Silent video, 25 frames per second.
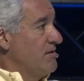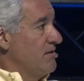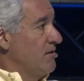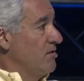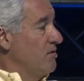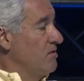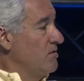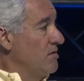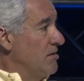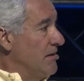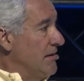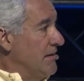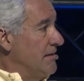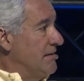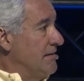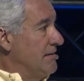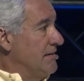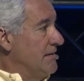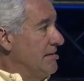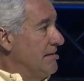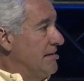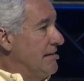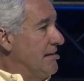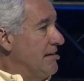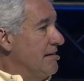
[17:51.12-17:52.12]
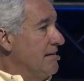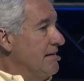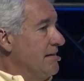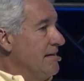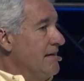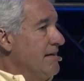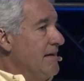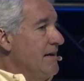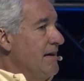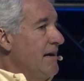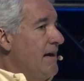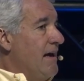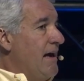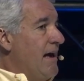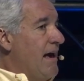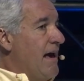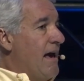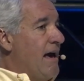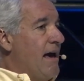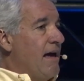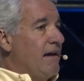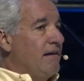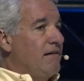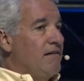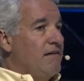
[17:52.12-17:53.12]
absolutely, yeah.
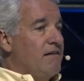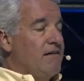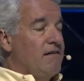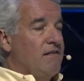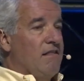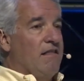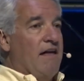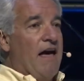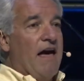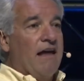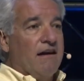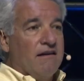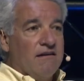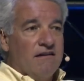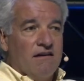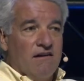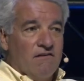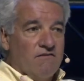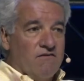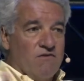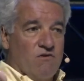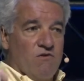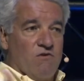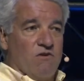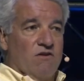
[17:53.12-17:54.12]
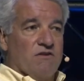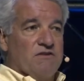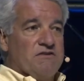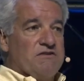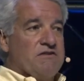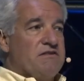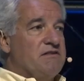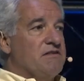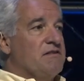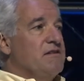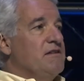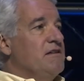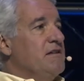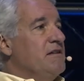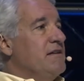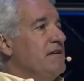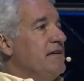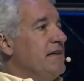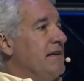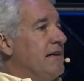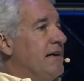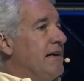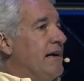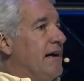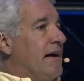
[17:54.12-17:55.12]
And then, of course,
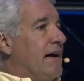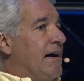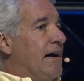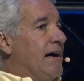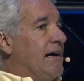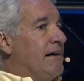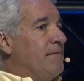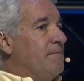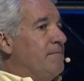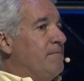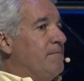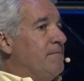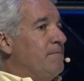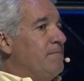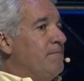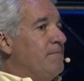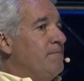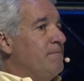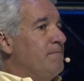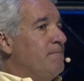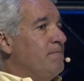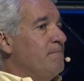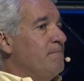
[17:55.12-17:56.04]
the